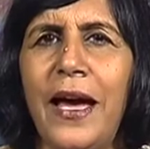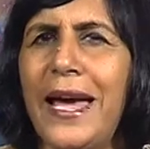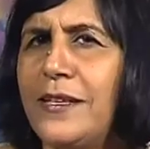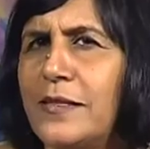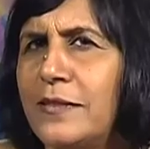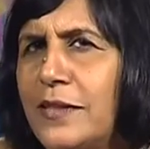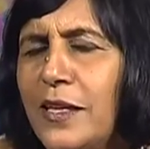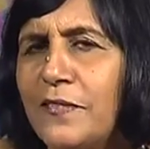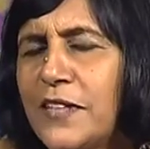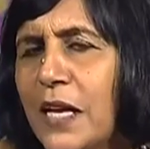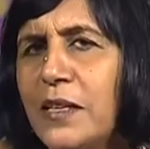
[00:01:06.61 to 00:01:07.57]
And they
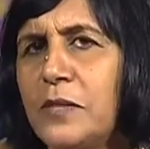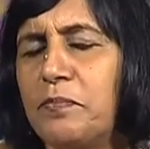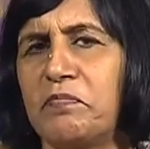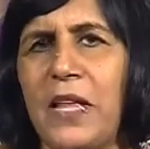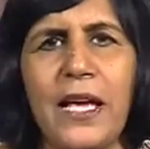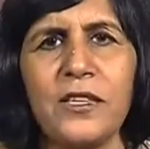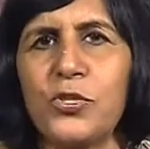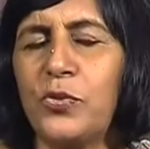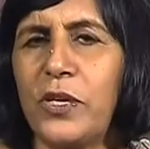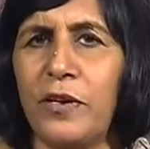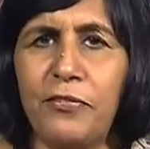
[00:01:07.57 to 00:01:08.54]
have done it thanks
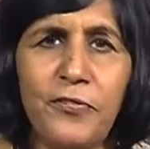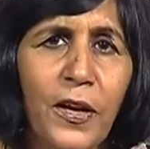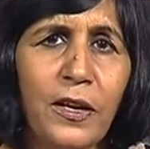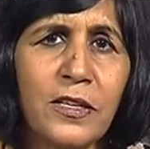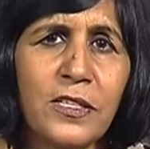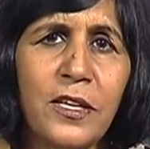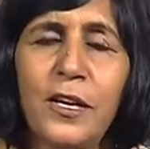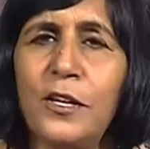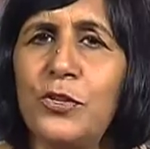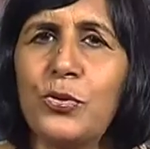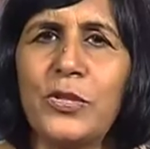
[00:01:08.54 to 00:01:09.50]
to their effort,
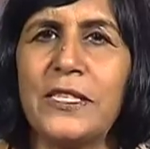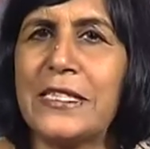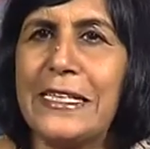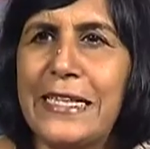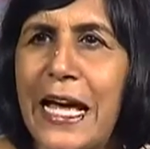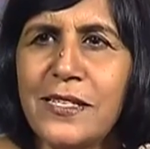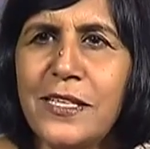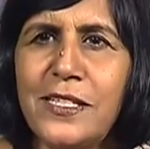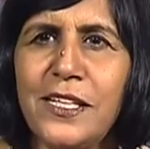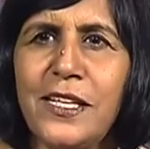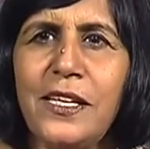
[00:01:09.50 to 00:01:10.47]
to their
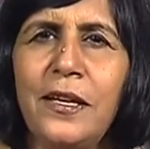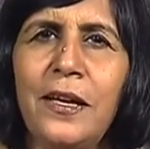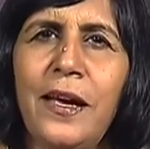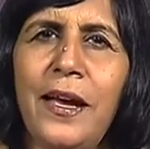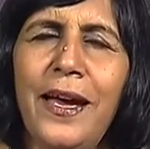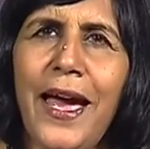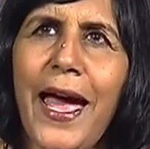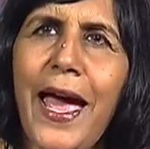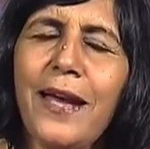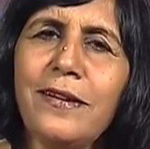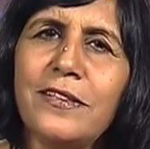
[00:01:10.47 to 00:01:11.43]
tenacity,
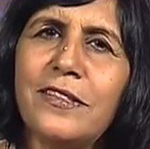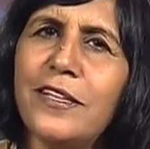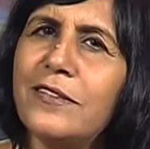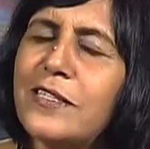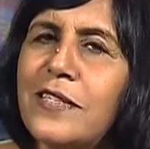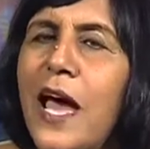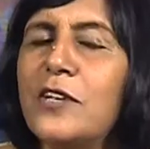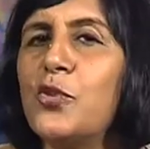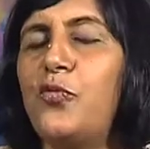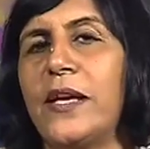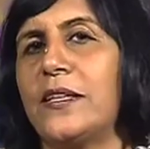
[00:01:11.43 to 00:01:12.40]
and their desire
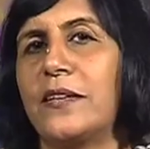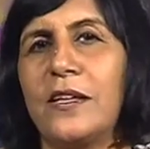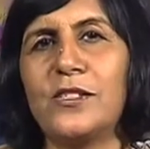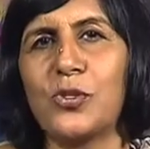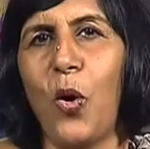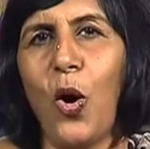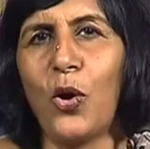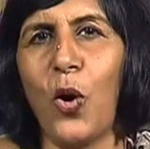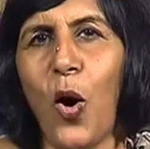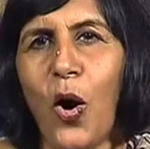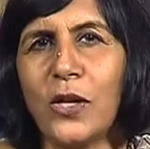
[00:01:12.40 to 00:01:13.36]
to fight against all
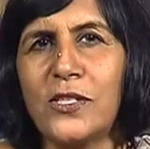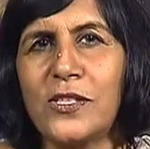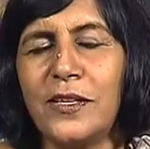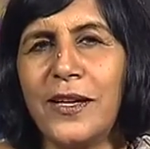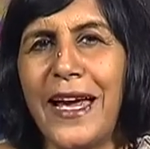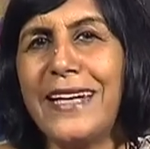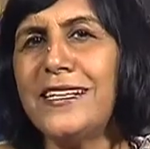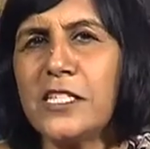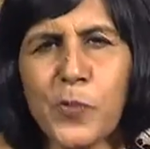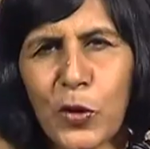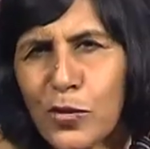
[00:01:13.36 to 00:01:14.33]
odds. And it
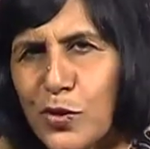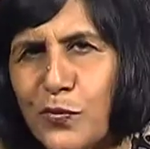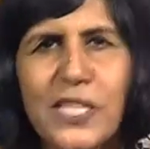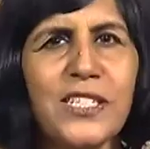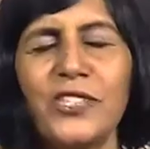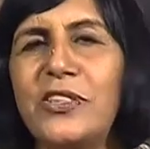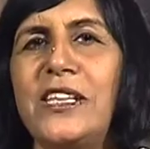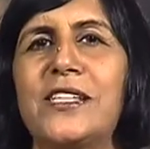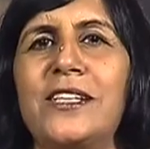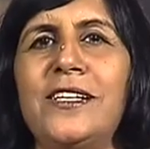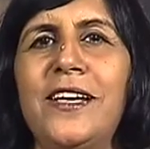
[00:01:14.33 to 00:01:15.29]
is because of this
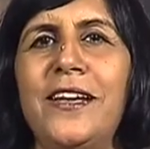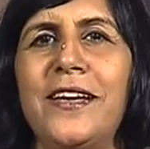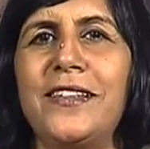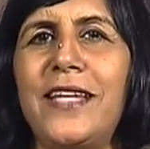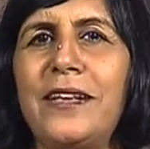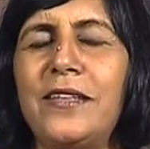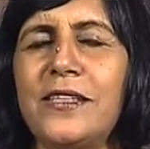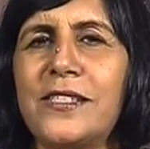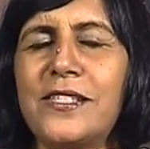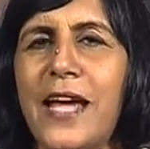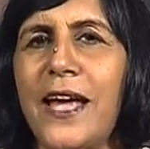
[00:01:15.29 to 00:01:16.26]
reason that they
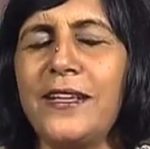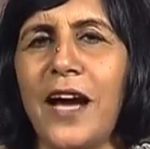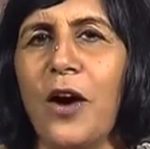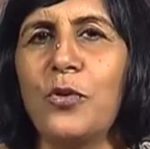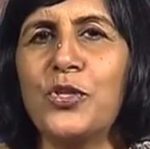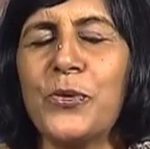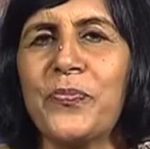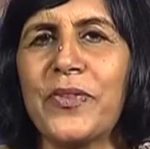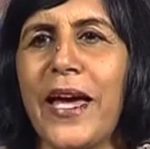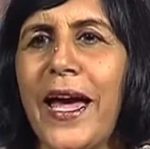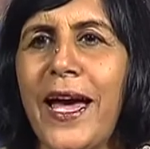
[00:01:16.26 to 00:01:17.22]
stand out
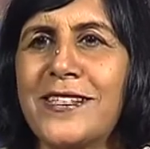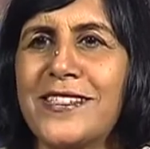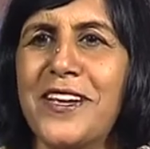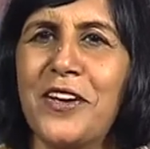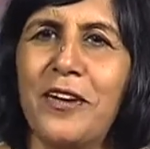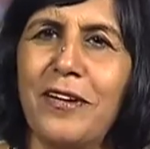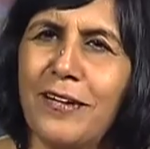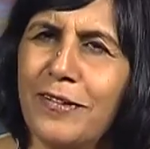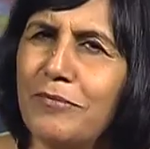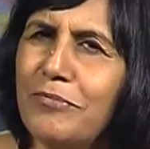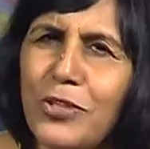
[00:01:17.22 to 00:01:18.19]
as,
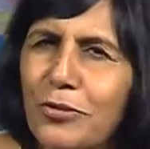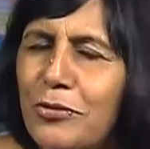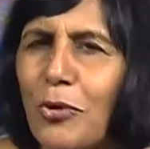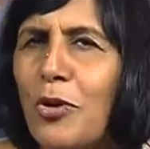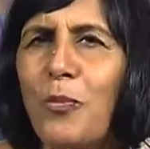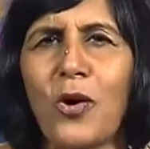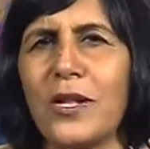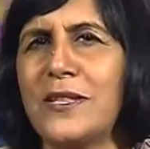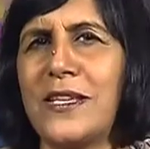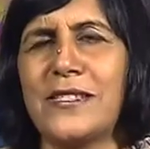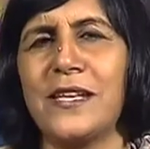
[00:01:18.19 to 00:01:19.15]
role
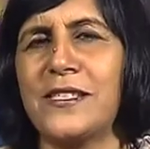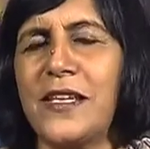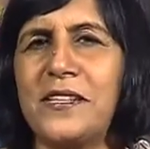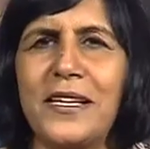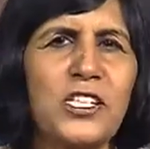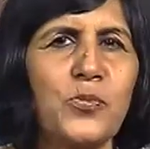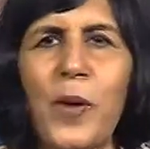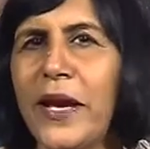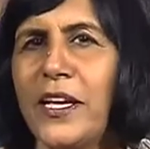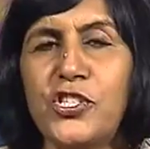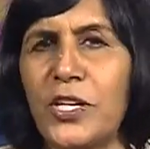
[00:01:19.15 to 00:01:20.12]
models, as I said,
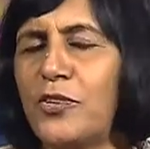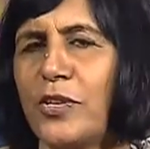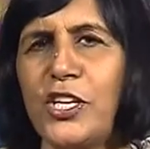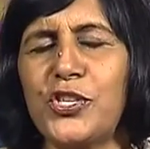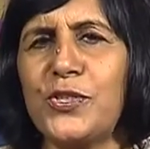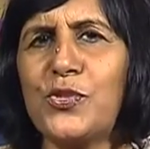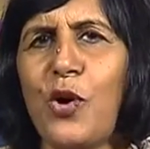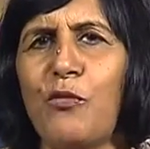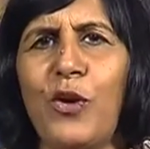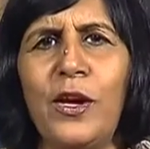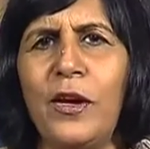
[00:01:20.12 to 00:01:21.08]
inspiring generations
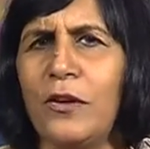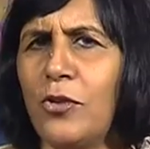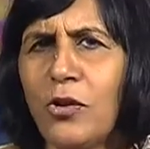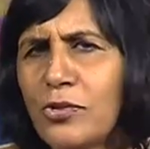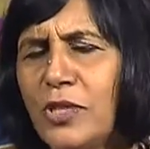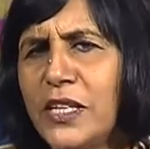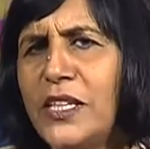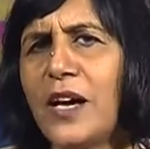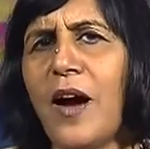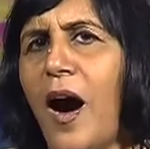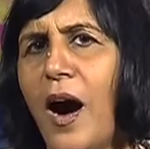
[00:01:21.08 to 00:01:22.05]
of not only
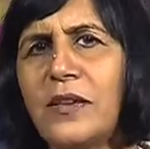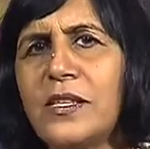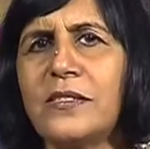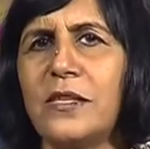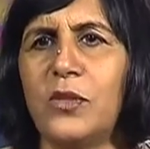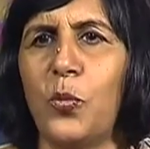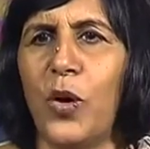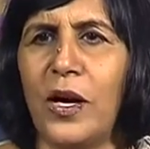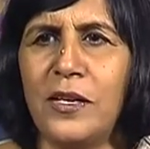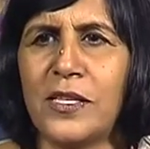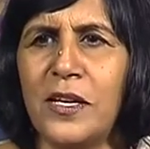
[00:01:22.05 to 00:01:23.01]
young artists in the
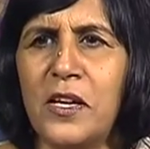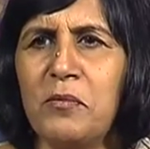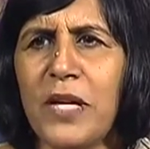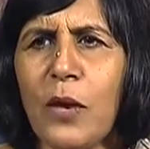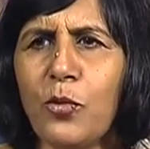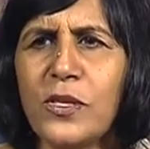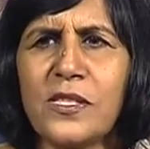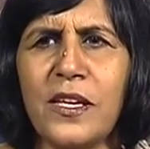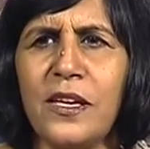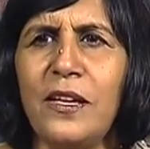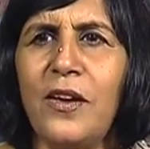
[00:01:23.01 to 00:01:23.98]
world, but I would
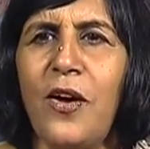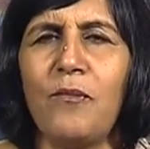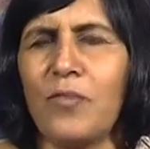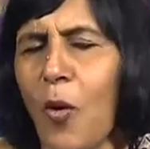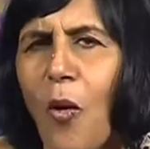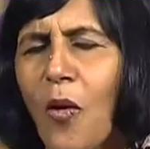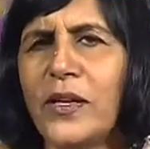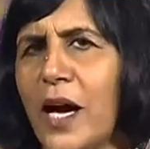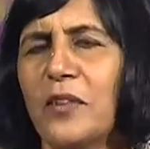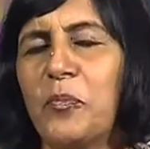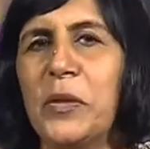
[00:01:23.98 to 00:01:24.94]
say all
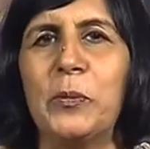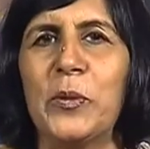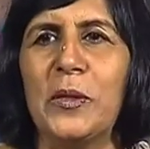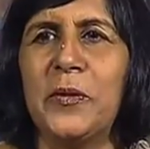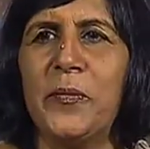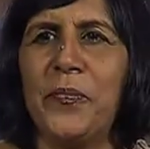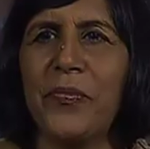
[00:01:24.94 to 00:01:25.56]
young people.